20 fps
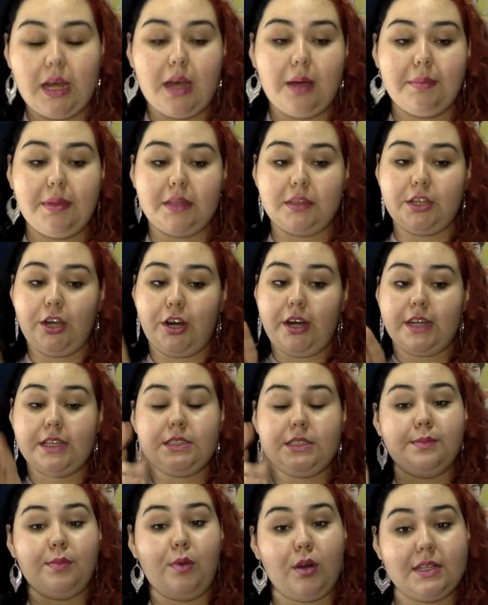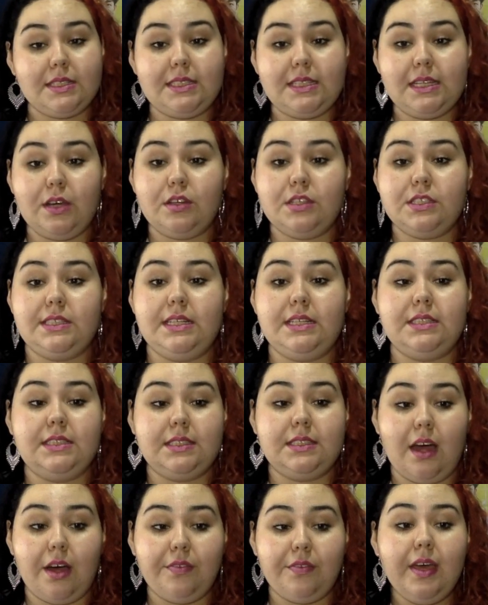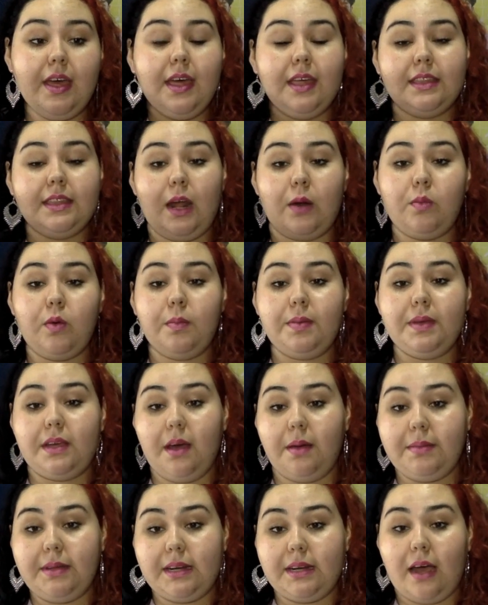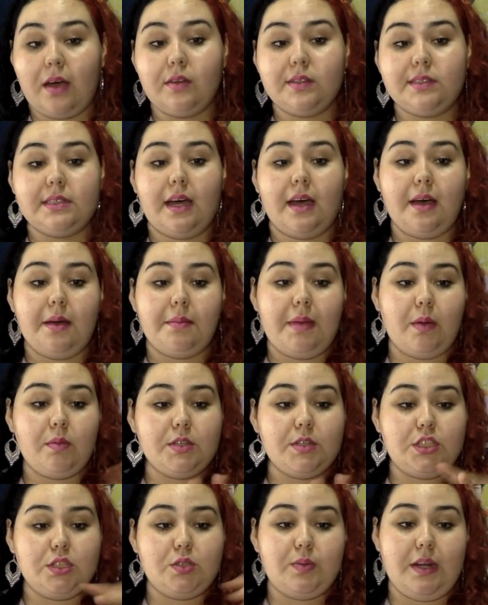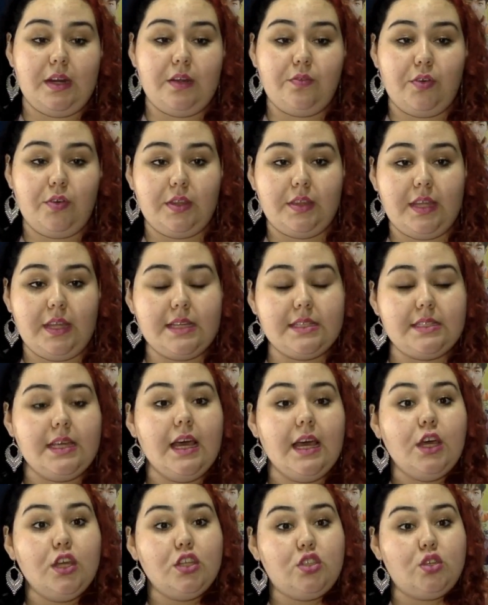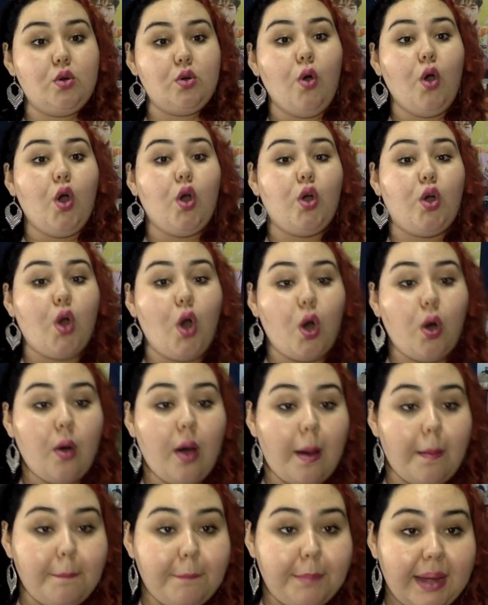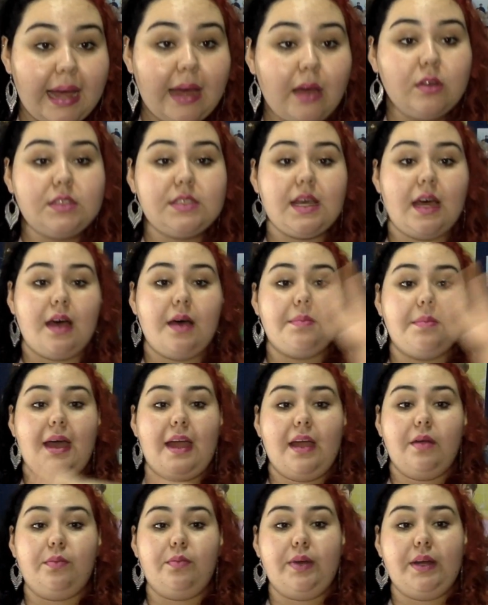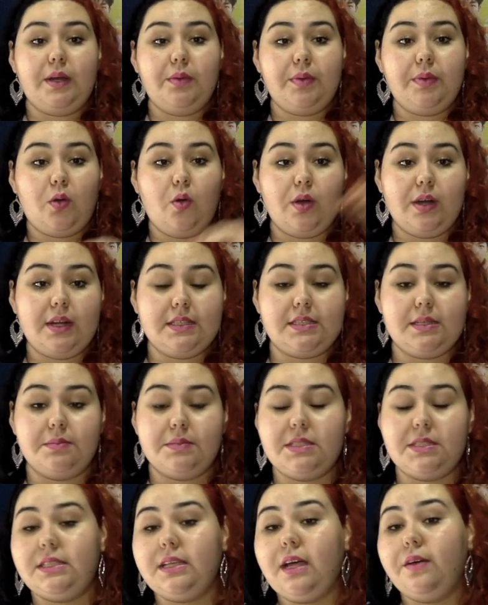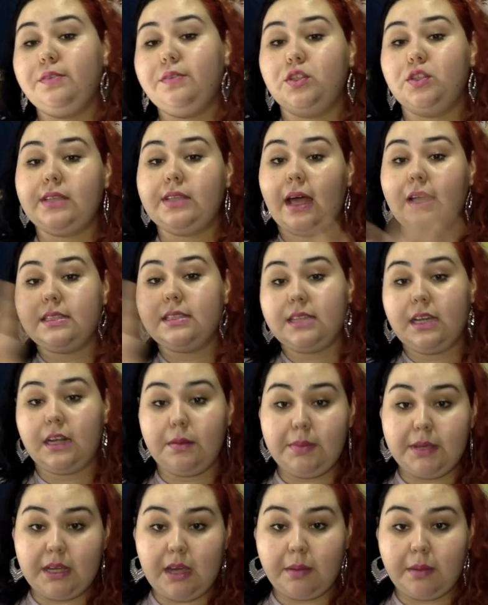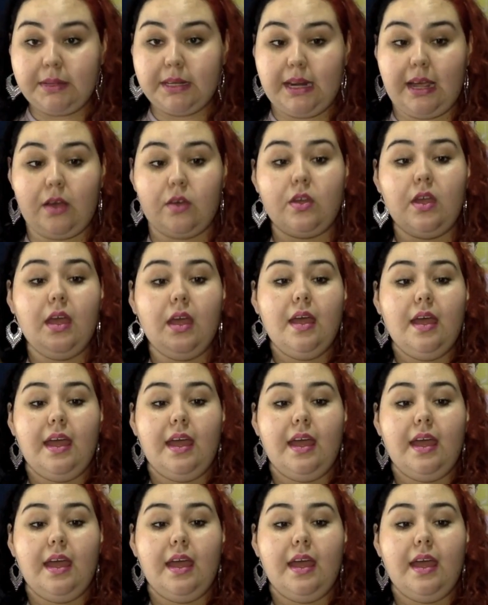And there is more COC stuff that will be coming out. I was just waiting for this to go about. I already recorded some stuff, so that's gonna be coming out.